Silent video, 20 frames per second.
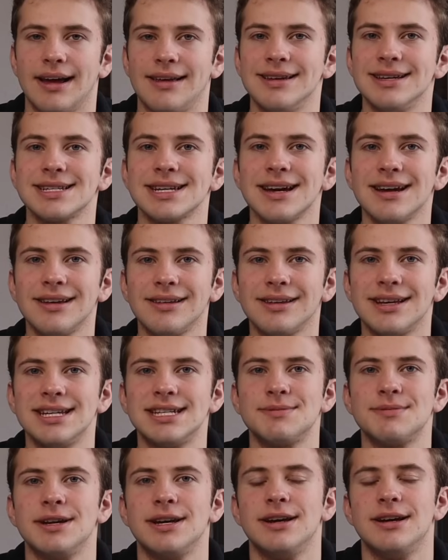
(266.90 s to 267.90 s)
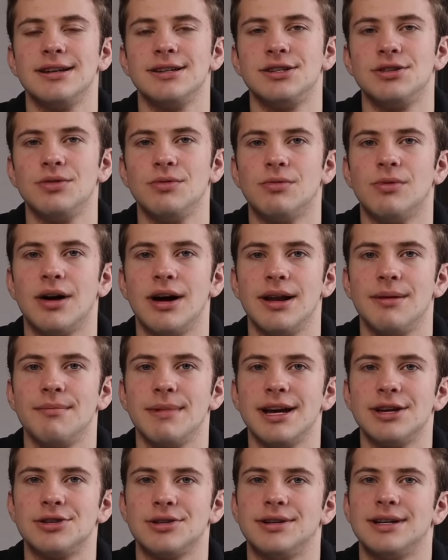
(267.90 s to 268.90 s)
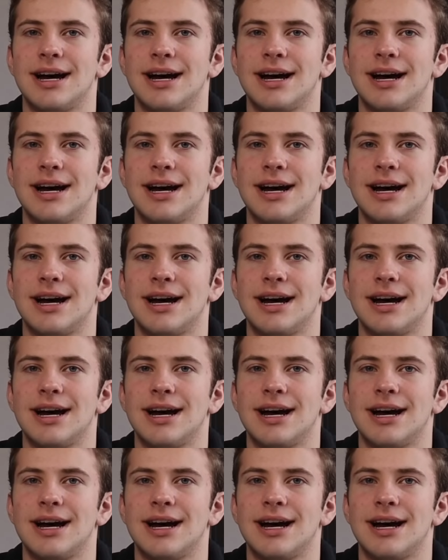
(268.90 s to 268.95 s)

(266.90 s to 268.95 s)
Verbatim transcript: And this kind of leads me into one major